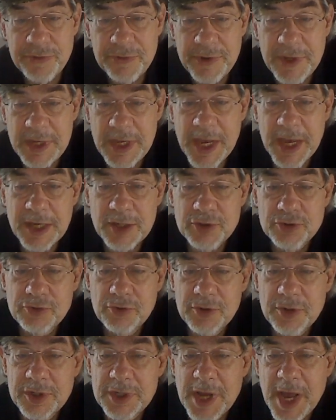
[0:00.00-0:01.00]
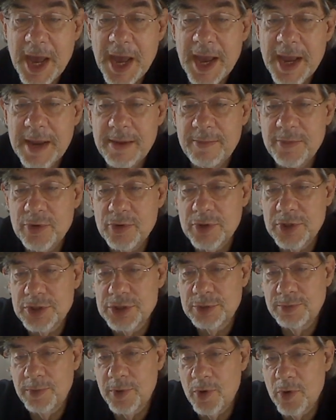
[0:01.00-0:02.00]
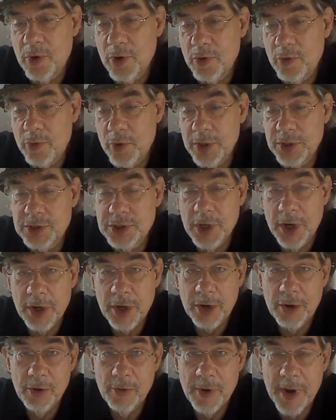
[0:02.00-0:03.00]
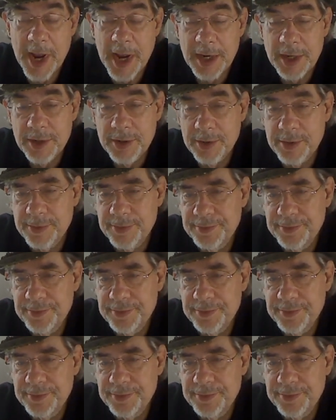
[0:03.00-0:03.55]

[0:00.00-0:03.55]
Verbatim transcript: the extra time to explore which are correct.